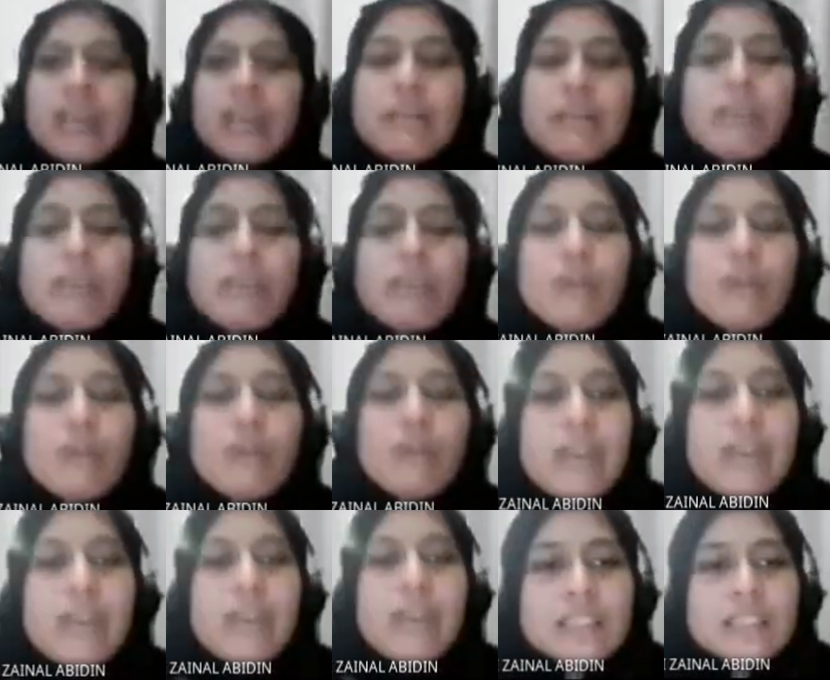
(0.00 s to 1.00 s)
both
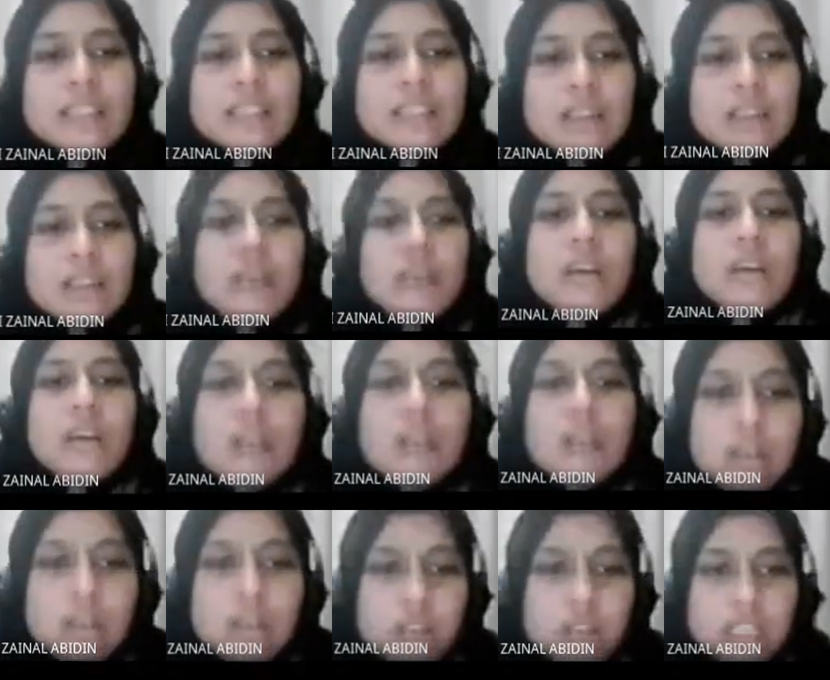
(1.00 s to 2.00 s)
ends.
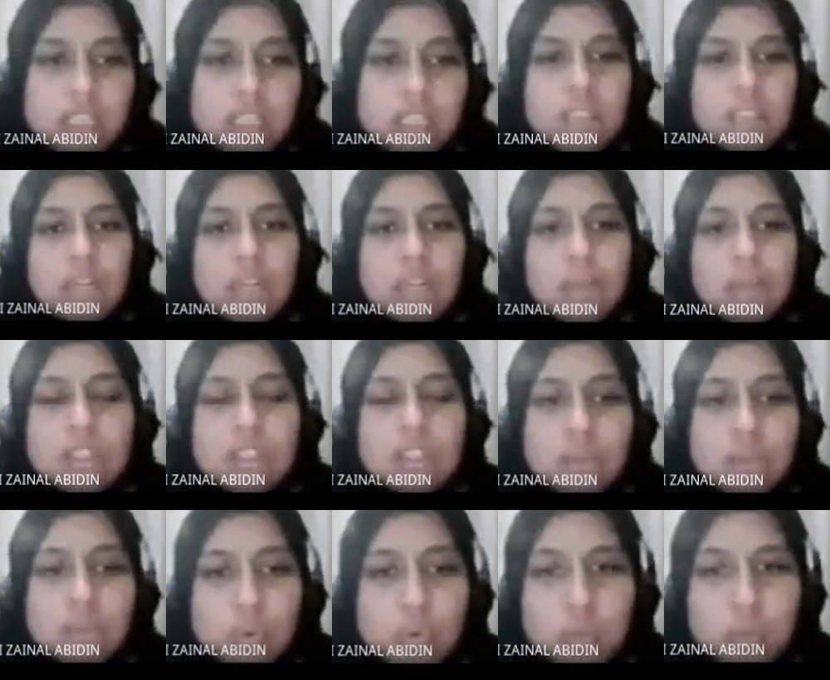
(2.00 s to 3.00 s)
Okay, that one is
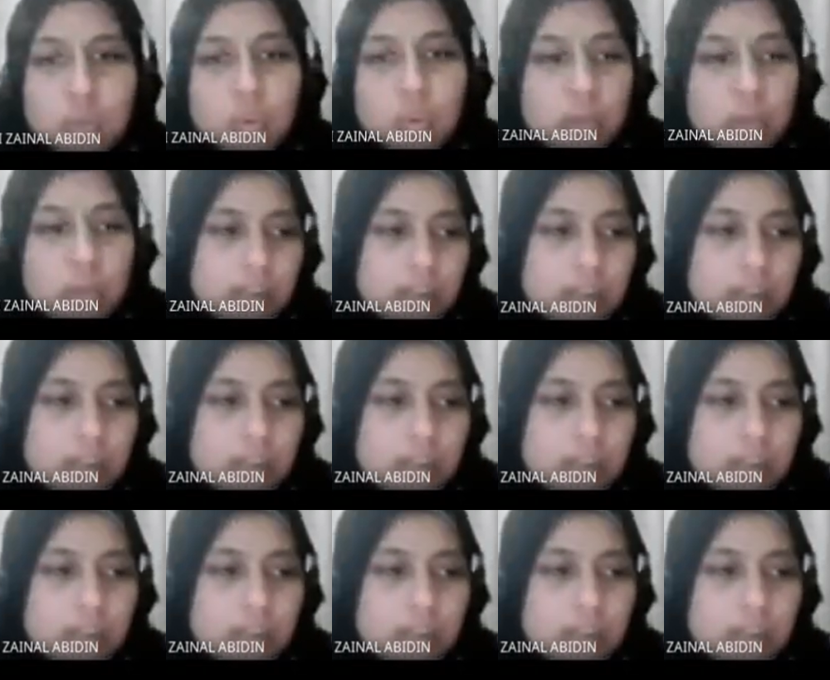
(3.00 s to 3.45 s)
two-way. Like I